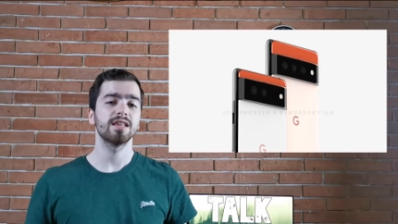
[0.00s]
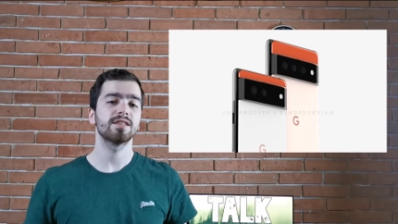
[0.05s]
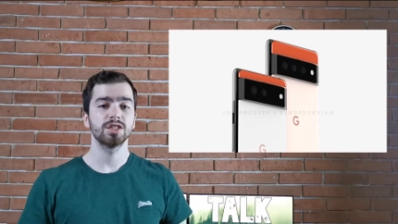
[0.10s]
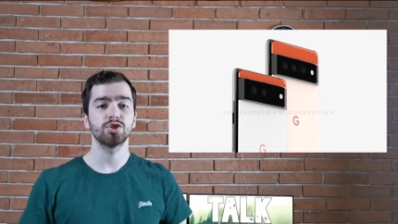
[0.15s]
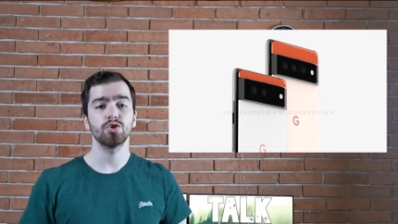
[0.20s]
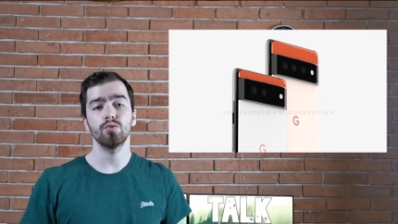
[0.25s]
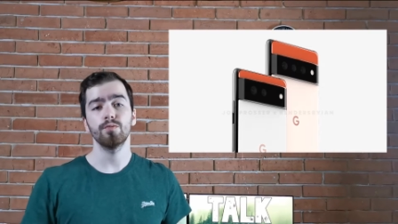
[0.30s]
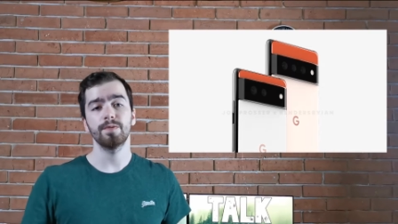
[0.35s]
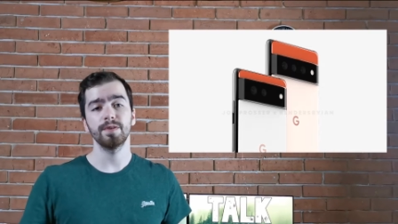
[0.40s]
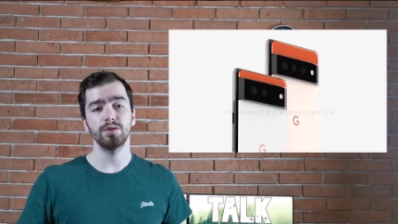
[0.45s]

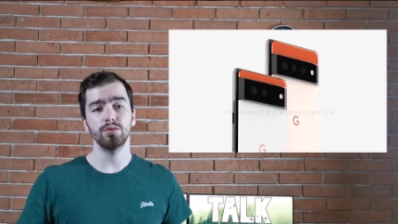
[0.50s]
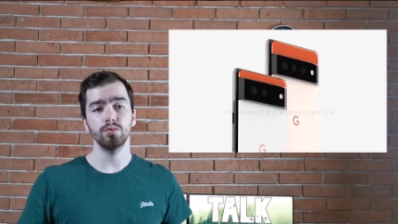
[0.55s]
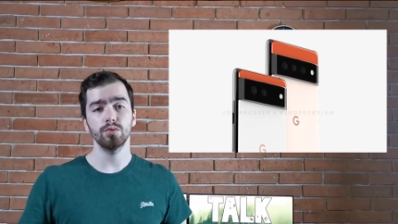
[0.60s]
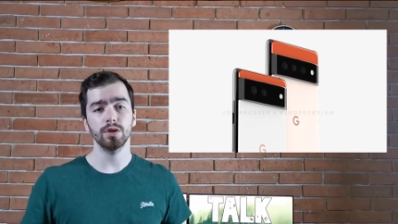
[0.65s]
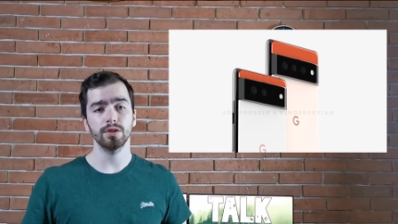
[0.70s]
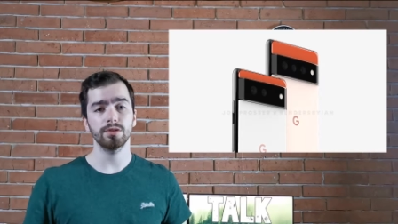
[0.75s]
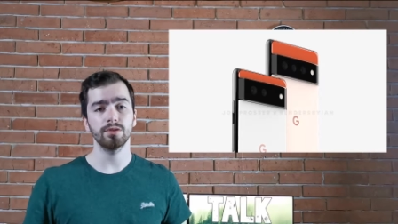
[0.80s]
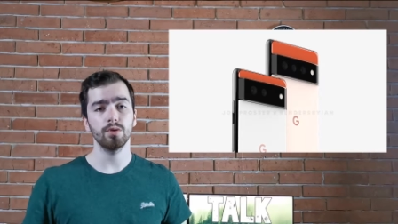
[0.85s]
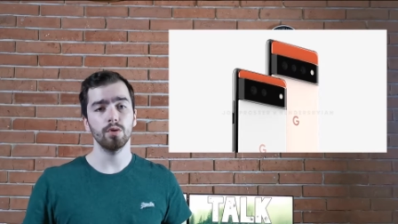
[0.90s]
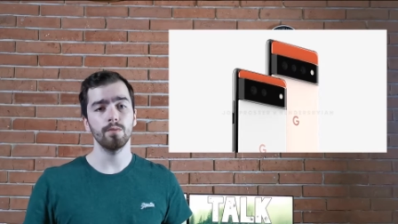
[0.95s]
so we do
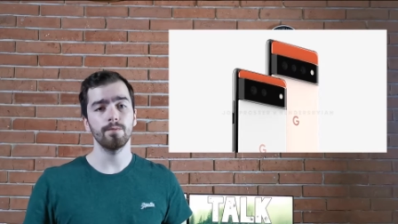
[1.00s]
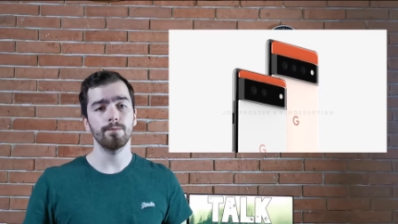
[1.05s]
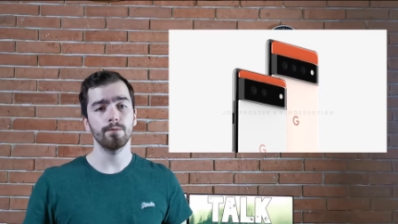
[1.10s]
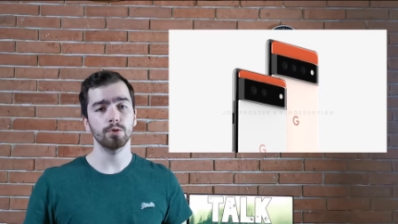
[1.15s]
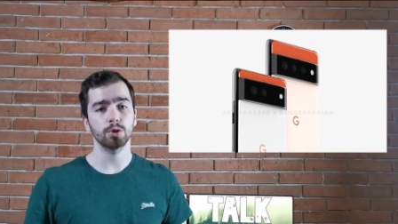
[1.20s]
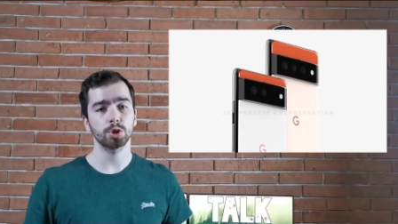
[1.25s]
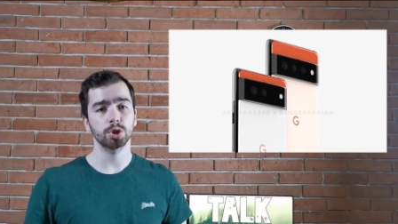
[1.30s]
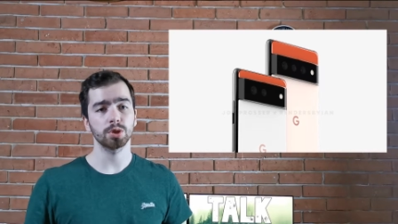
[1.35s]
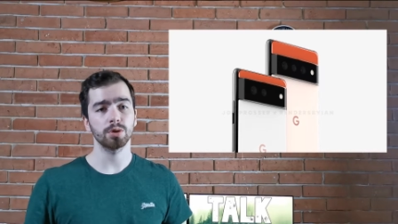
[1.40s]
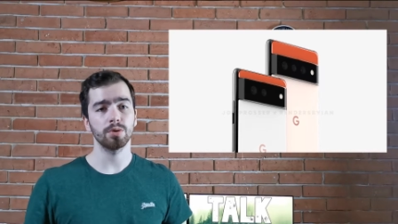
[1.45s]
not know
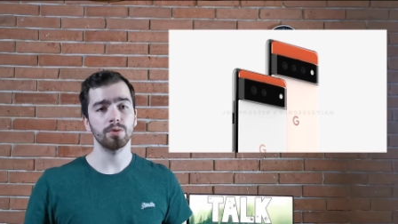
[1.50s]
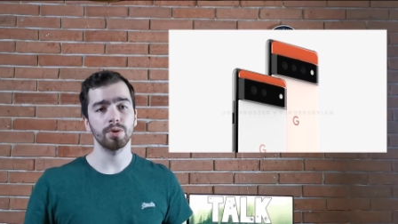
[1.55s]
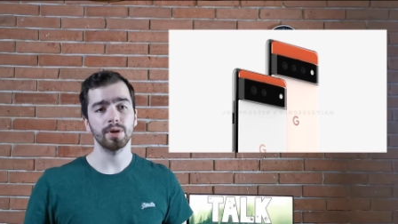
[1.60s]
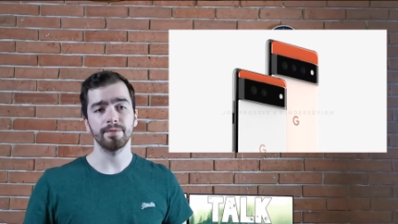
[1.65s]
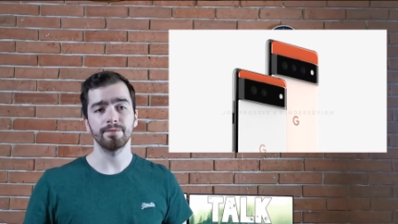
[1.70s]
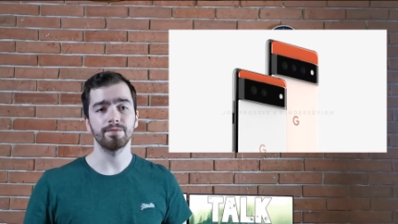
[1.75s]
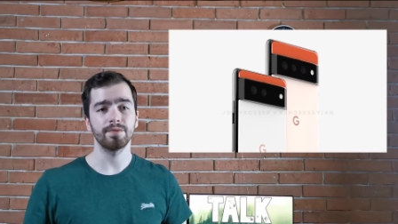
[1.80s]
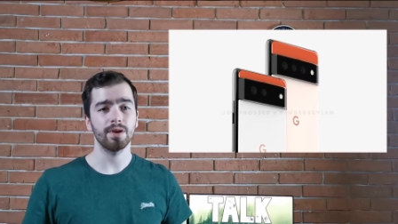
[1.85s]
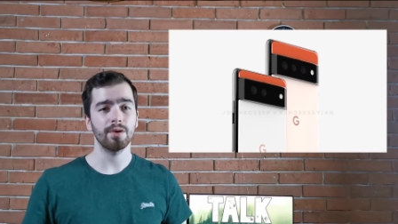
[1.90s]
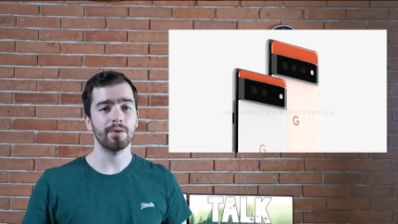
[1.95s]
for sure
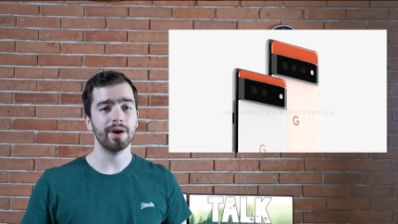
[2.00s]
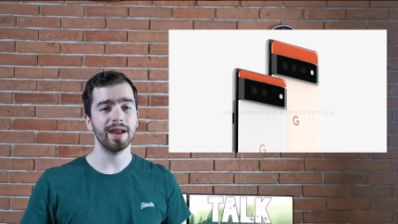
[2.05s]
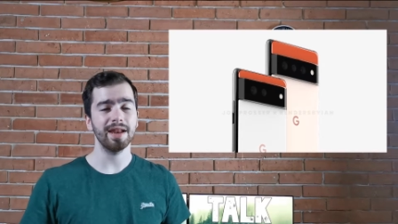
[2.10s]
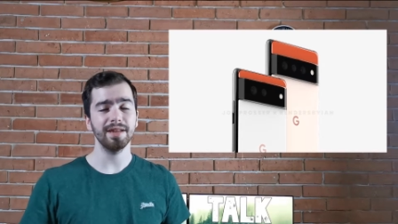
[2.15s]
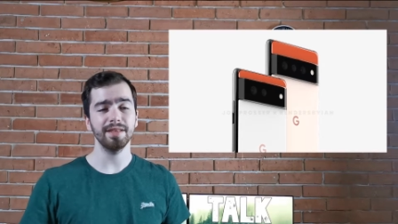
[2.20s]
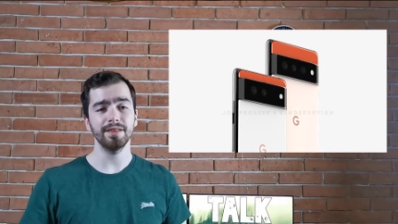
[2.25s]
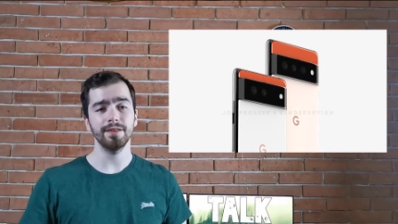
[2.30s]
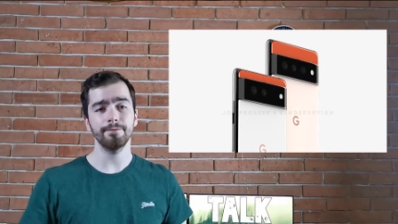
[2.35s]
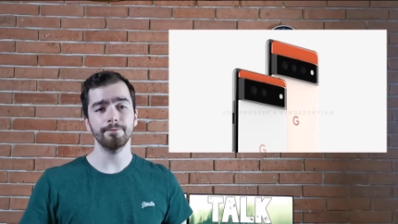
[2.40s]
if there are any